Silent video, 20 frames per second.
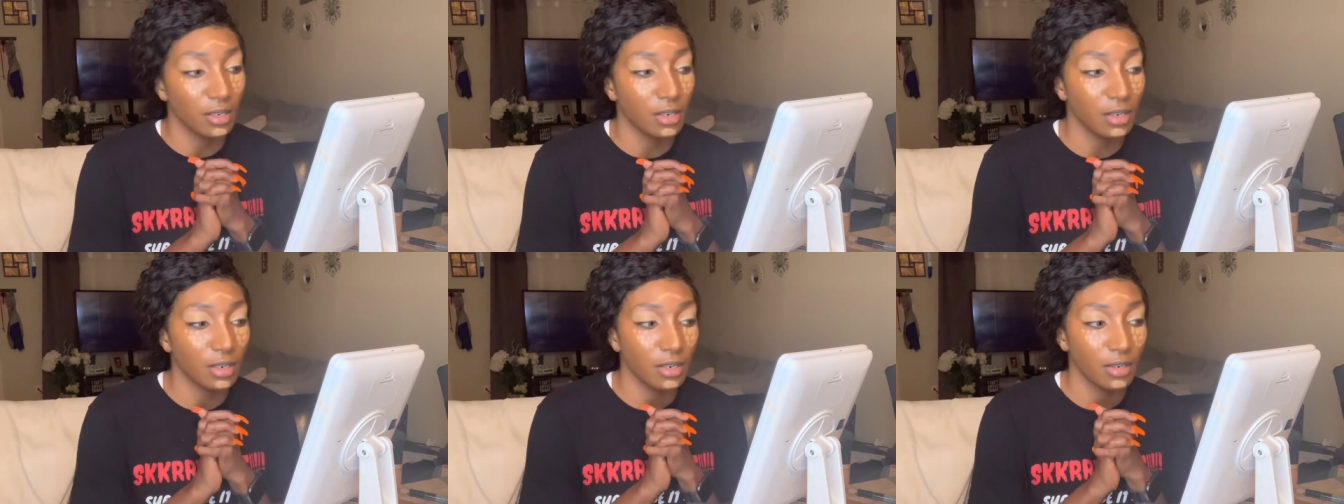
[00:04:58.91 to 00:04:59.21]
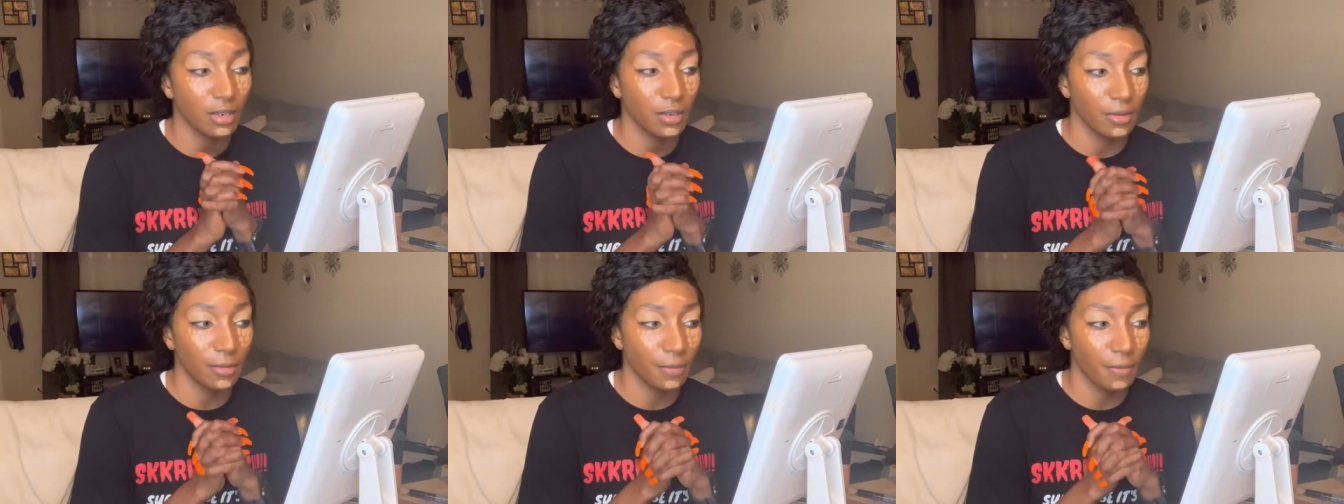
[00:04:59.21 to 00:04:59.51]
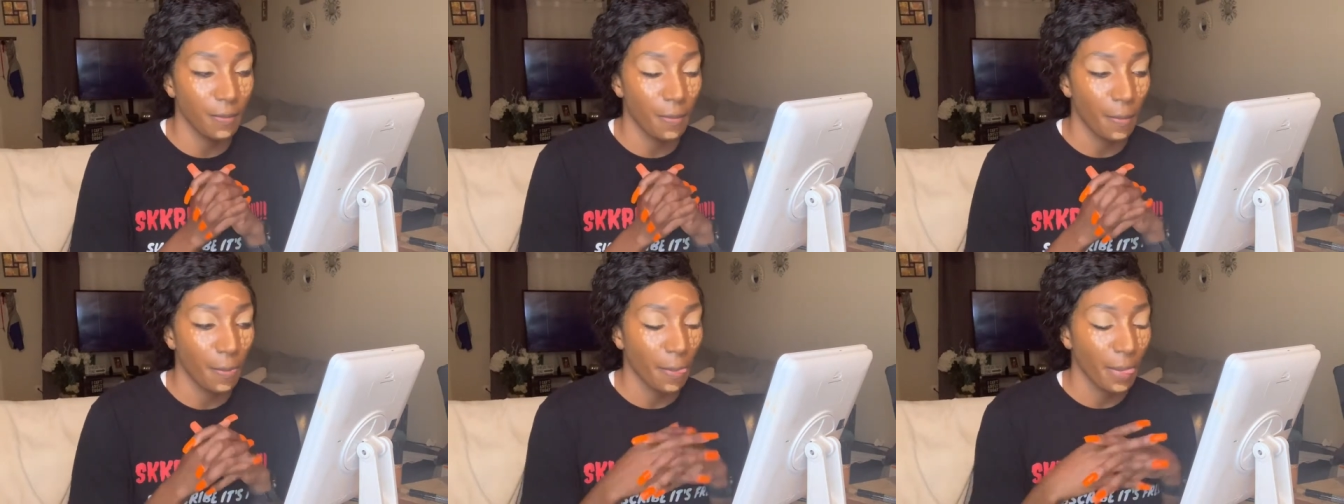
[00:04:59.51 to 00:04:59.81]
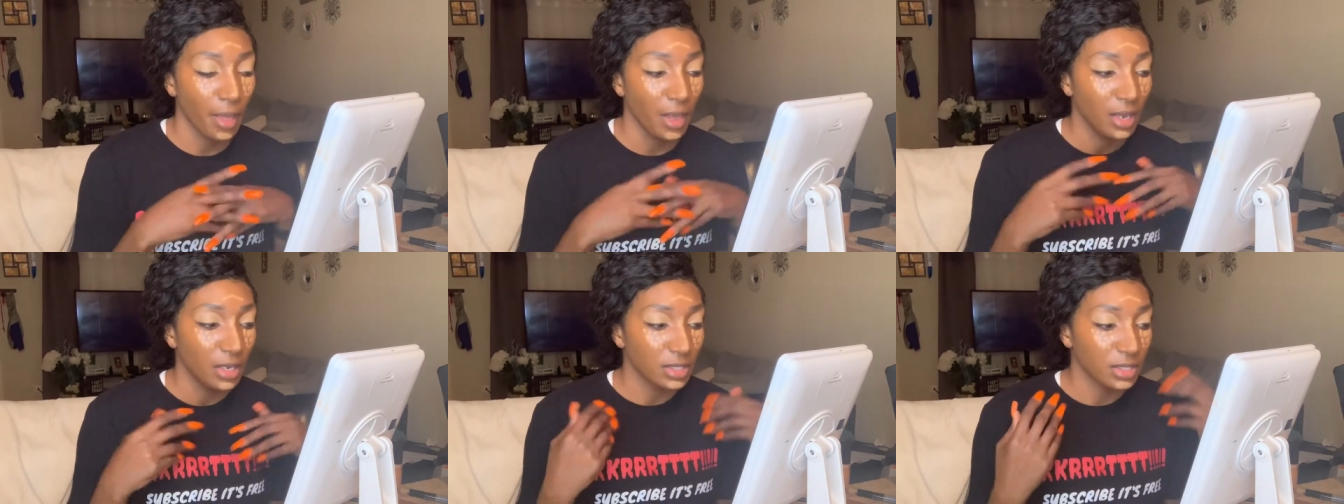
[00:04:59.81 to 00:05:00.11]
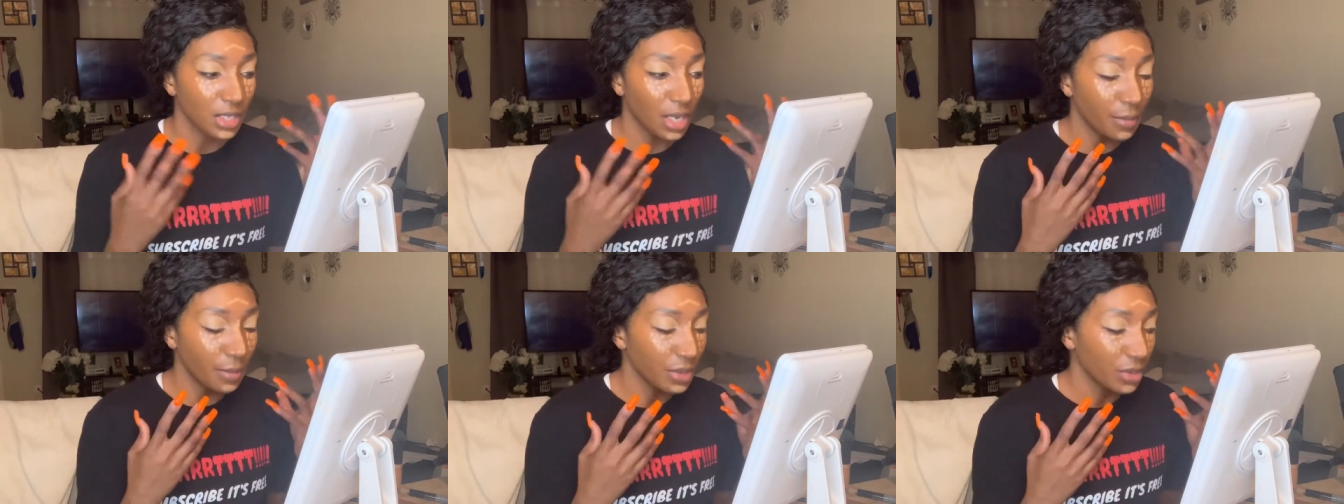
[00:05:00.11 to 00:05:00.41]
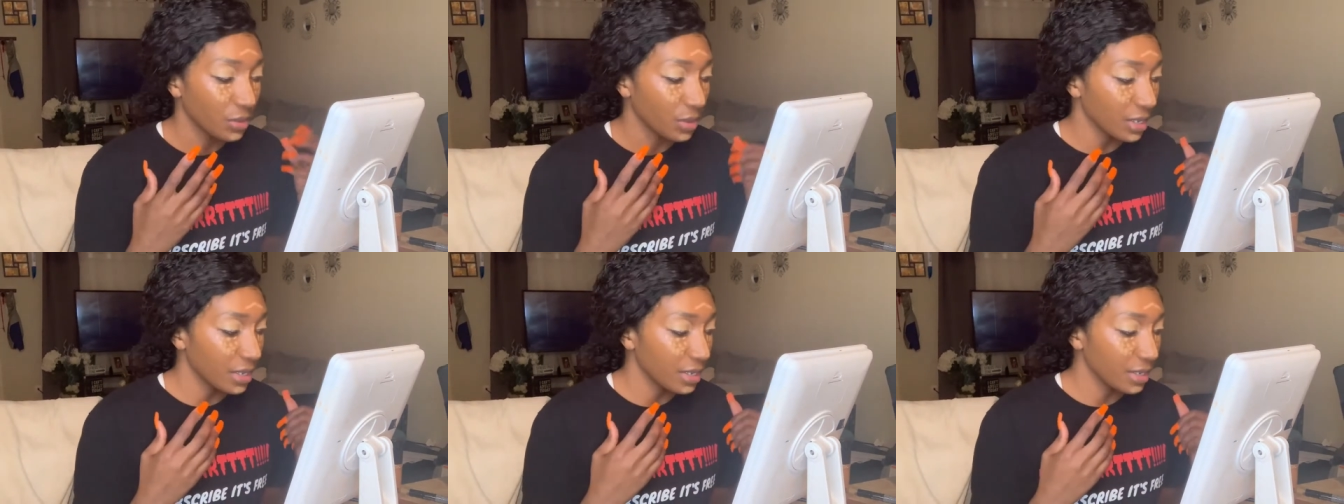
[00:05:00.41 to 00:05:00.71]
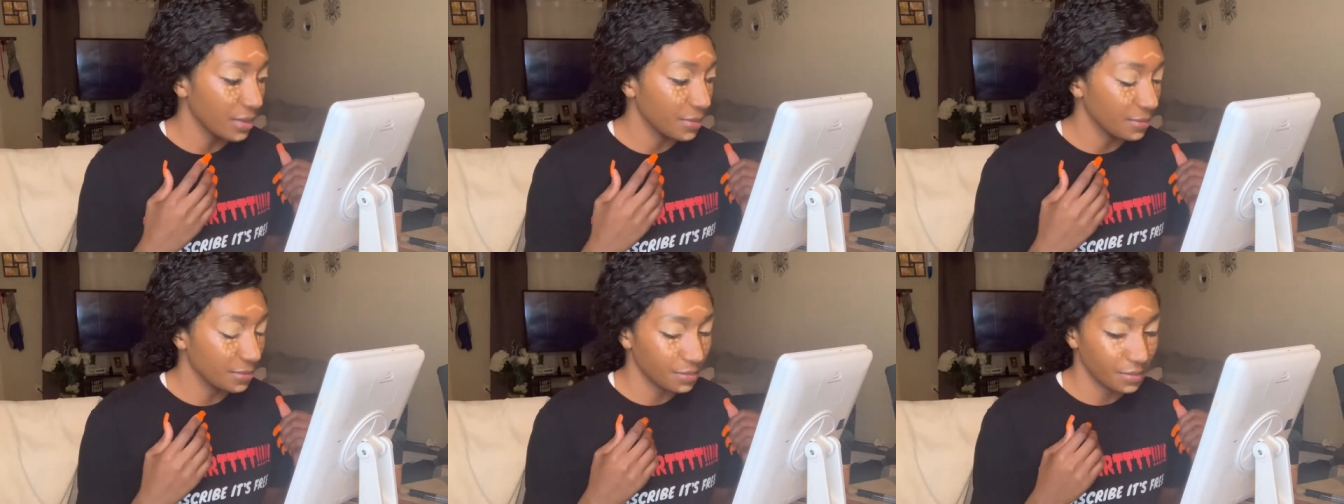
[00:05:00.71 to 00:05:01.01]
Uh, so, I'm going to do
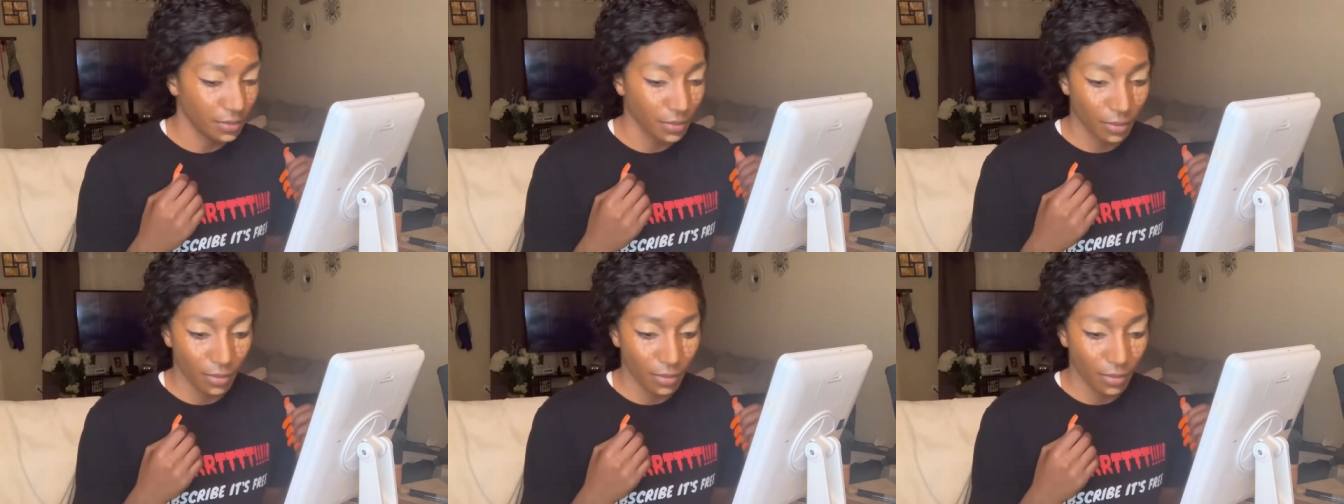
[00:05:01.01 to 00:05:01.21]
that.